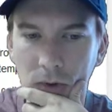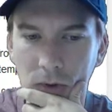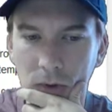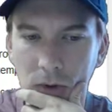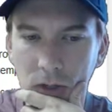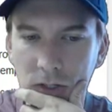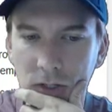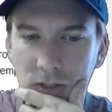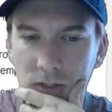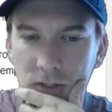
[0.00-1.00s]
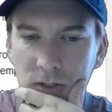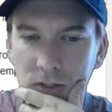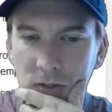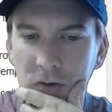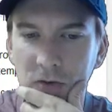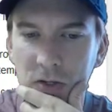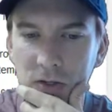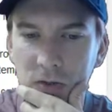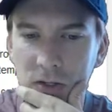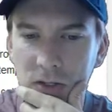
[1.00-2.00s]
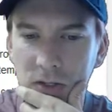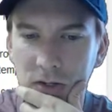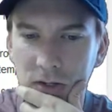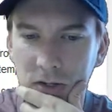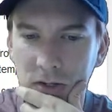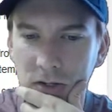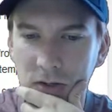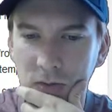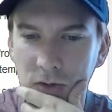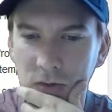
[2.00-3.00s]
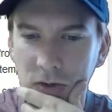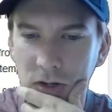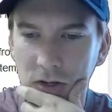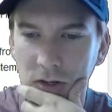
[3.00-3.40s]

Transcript: Each instance is given its own instance ID when created.